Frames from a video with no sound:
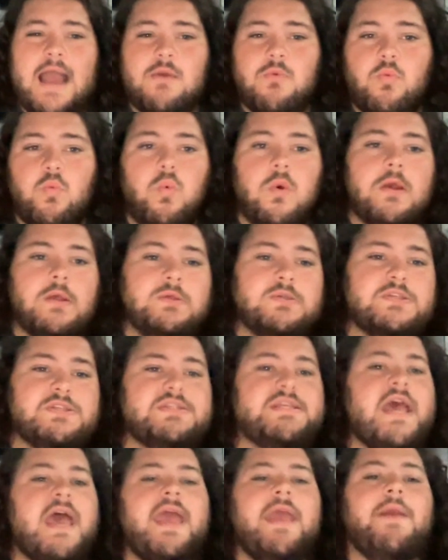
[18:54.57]
I will
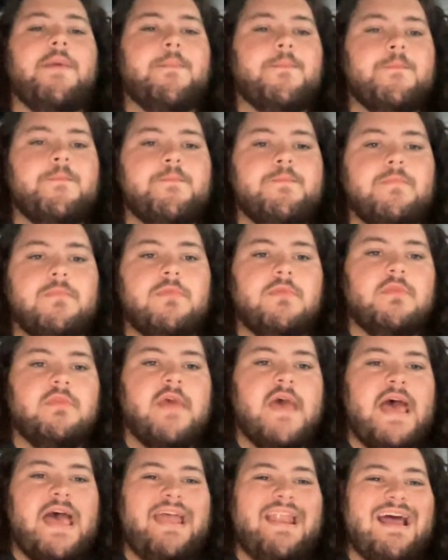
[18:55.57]
say
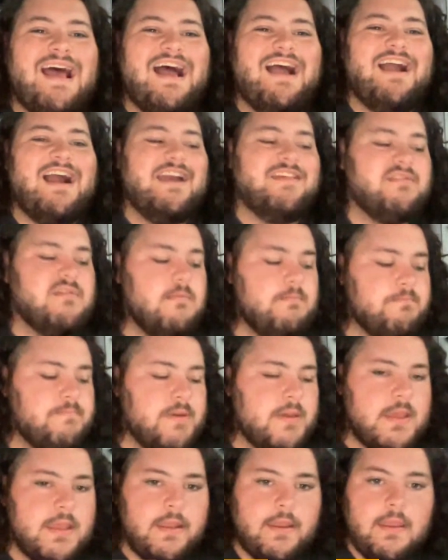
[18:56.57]
that I think
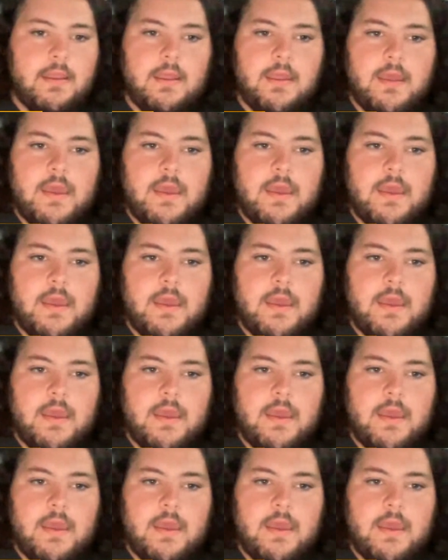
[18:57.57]
Pitt